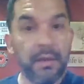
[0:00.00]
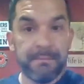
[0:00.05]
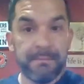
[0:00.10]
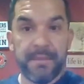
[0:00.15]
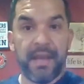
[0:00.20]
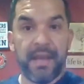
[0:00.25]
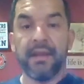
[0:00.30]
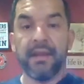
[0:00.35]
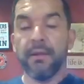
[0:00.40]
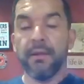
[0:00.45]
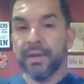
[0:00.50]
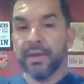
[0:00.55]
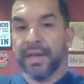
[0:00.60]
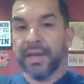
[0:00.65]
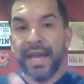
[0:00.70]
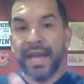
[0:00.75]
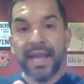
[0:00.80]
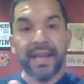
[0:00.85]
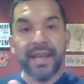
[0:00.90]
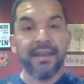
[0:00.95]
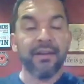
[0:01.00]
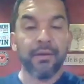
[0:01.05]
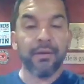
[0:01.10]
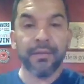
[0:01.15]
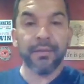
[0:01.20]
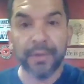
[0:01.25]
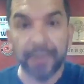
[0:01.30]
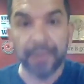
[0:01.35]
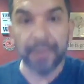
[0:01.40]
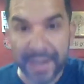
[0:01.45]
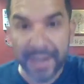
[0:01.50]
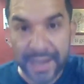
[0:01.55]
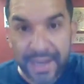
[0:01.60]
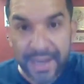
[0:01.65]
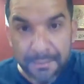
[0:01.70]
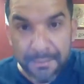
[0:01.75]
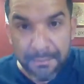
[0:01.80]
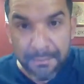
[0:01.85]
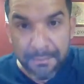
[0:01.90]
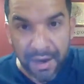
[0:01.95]
And it would land on their
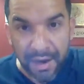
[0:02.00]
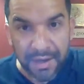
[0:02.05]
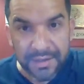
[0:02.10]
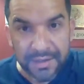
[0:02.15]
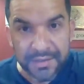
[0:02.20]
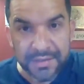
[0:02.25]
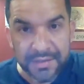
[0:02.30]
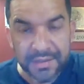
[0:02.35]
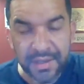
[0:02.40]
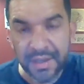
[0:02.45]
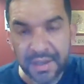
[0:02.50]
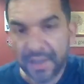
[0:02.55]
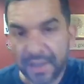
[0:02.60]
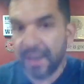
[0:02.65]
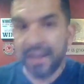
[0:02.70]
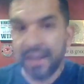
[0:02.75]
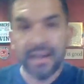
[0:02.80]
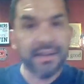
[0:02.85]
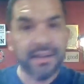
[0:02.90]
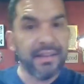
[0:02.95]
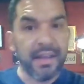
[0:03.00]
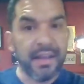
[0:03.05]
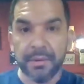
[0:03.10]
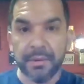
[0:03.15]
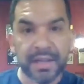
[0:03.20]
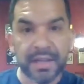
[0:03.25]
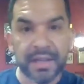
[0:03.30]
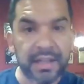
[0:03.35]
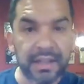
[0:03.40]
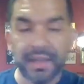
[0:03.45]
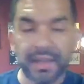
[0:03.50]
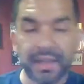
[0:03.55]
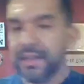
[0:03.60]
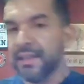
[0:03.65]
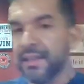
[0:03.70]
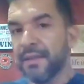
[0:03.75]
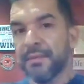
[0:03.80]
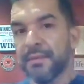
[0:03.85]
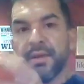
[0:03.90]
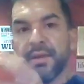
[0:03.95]
inbox, and they would click,
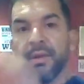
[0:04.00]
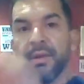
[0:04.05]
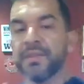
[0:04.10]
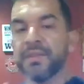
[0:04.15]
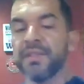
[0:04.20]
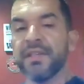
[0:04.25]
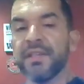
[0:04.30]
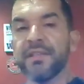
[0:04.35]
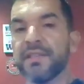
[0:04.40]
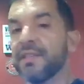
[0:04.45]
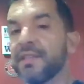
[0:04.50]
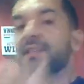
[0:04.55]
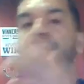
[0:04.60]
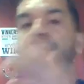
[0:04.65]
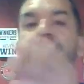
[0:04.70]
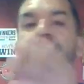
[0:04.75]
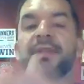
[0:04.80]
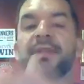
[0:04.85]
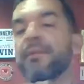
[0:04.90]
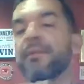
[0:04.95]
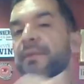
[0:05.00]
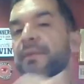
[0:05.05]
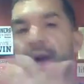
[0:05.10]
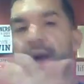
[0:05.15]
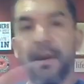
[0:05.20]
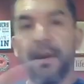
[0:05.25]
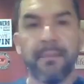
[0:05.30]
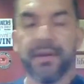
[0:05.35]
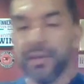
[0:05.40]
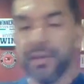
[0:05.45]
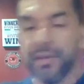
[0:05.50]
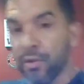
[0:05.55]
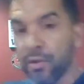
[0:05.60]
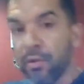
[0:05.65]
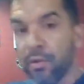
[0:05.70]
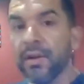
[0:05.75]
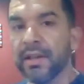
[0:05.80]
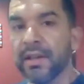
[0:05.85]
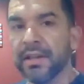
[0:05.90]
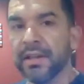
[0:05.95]
and they would go see a system, and they would hop on
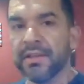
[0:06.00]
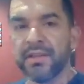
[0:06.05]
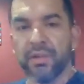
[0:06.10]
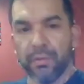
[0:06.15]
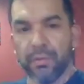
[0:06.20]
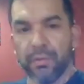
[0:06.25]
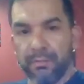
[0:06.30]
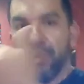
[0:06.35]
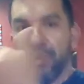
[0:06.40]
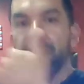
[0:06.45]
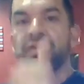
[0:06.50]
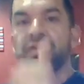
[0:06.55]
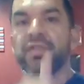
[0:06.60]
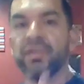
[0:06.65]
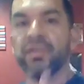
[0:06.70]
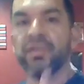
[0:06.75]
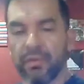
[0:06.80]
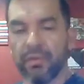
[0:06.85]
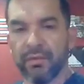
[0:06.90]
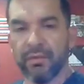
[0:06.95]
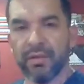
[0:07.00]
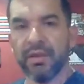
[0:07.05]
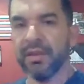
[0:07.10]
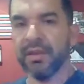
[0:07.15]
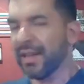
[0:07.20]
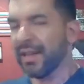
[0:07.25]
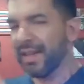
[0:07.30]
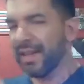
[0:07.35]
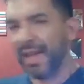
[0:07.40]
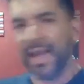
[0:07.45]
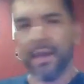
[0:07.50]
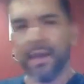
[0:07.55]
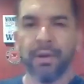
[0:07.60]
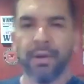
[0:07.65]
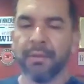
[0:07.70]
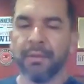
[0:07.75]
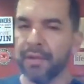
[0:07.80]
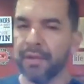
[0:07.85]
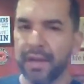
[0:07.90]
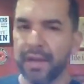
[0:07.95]
your list, your personal, like
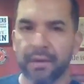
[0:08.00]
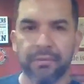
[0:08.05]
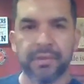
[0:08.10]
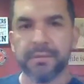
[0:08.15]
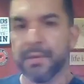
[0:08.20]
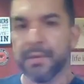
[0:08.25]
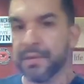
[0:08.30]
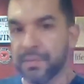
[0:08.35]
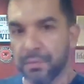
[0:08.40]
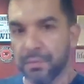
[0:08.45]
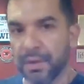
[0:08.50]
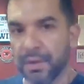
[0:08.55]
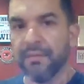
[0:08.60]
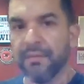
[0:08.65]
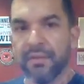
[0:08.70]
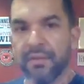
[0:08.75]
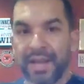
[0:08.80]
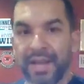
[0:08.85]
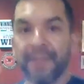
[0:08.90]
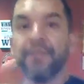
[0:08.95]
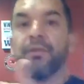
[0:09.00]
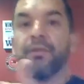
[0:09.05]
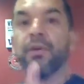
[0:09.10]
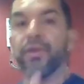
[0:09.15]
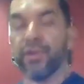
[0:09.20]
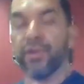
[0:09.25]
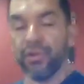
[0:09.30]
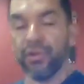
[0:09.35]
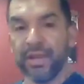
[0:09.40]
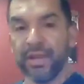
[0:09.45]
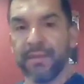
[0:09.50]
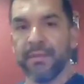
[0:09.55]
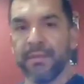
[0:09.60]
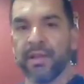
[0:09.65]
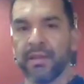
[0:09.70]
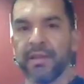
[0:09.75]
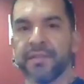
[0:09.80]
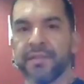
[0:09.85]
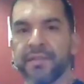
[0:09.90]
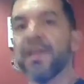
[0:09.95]
AWeber, GetResponse, whatever. Now they're on your
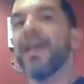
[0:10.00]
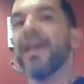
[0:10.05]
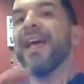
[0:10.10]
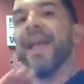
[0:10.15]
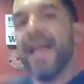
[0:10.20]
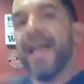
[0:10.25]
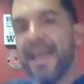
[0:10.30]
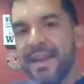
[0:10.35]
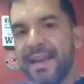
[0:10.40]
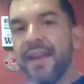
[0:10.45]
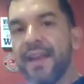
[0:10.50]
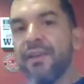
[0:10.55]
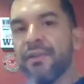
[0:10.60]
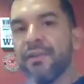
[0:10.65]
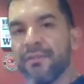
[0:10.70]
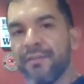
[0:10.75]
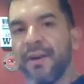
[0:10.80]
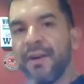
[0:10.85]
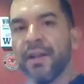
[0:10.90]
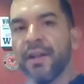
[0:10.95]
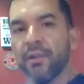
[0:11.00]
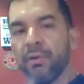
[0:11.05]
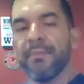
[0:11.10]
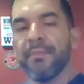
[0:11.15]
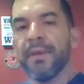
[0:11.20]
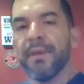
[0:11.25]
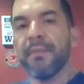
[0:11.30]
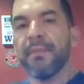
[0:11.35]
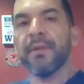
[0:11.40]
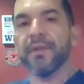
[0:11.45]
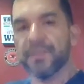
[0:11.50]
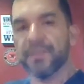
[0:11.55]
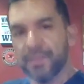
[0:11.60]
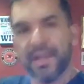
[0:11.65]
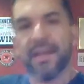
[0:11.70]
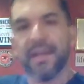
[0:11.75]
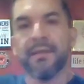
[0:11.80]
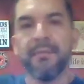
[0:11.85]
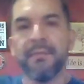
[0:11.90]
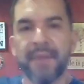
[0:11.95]
email list, and now your follow-up emails
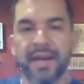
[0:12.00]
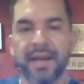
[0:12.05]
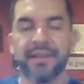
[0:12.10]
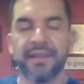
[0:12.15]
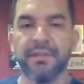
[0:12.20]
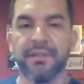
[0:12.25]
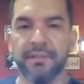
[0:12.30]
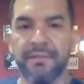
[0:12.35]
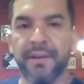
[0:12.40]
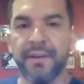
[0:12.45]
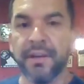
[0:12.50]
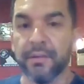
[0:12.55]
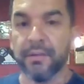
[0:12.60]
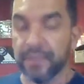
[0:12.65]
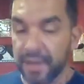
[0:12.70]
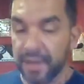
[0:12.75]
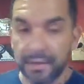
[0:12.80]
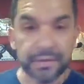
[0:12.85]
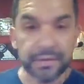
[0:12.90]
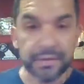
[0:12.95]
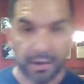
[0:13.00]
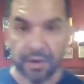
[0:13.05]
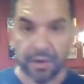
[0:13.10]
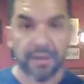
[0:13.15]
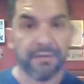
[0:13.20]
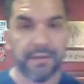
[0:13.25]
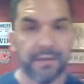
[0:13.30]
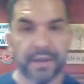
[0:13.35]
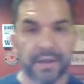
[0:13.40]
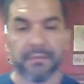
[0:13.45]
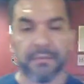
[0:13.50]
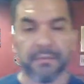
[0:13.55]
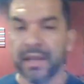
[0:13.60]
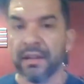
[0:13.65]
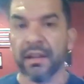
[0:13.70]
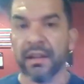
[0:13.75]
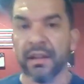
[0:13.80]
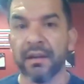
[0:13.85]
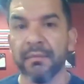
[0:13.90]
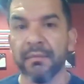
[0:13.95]
would get them back to the funnel. That was very effective. Made
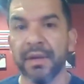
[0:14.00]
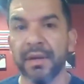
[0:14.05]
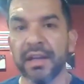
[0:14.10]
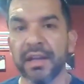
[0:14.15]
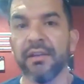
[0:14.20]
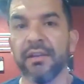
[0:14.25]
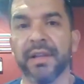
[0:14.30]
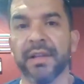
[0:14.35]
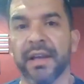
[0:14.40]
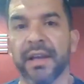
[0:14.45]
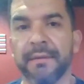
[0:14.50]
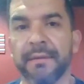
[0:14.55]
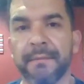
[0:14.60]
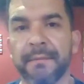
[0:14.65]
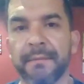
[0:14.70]
a lot of money doing that.